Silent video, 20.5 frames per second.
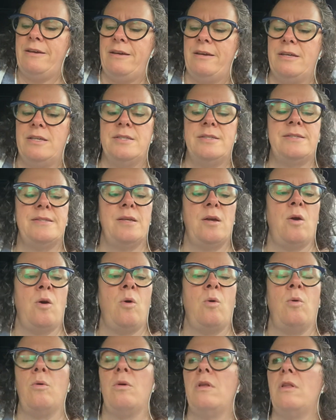
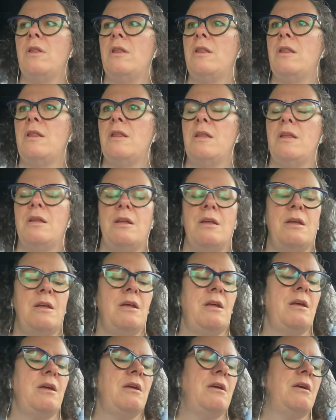So
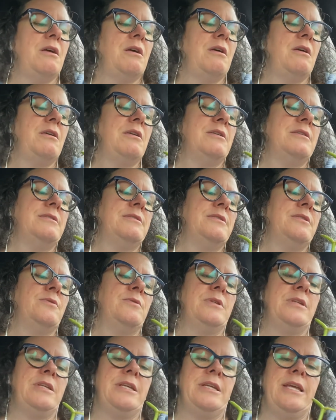it's
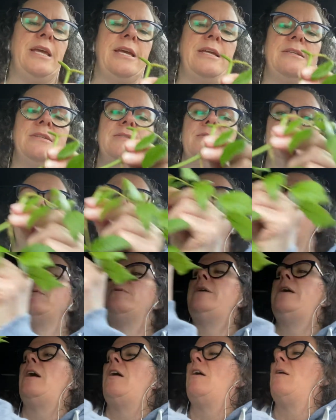doing it again. So here
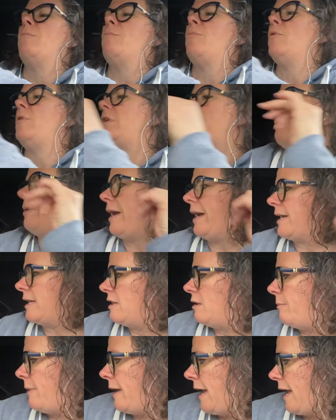we are. I'm putting it back in
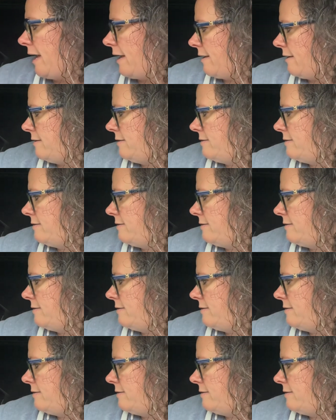the bag.